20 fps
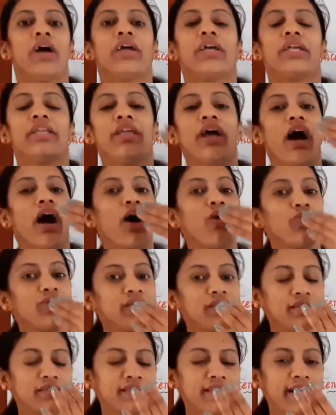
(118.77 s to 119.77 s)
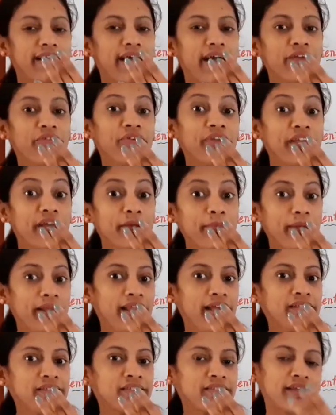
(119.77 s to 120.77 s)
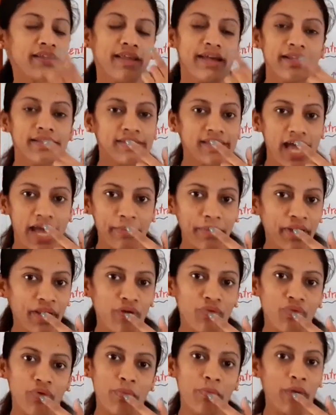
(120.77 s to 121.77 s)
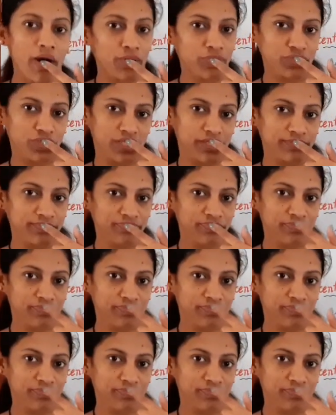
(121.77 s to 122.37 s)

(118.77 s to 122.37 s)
in our salivary amylase is an enzyme in our mouth,